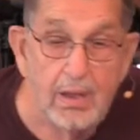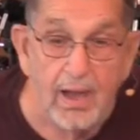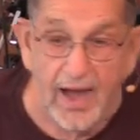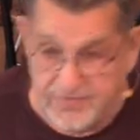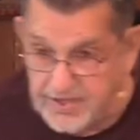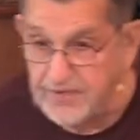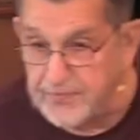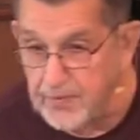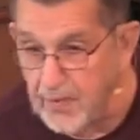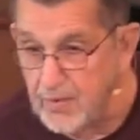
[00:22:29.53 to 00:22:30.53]
I've seen a
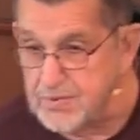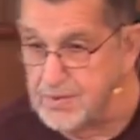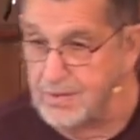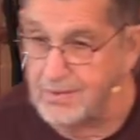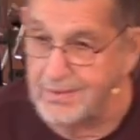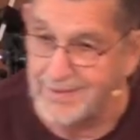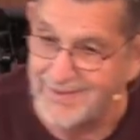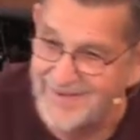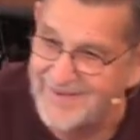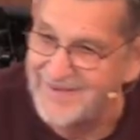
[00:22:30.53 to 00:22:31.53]
few of those.
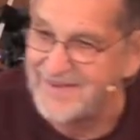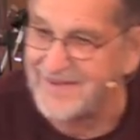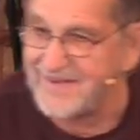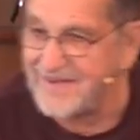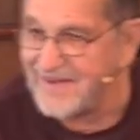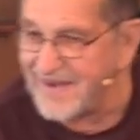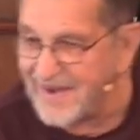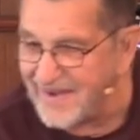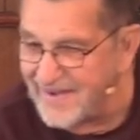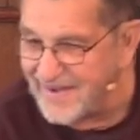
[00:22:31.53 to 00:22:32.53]

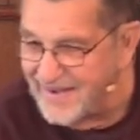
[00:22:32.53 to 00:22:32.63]
Yeah.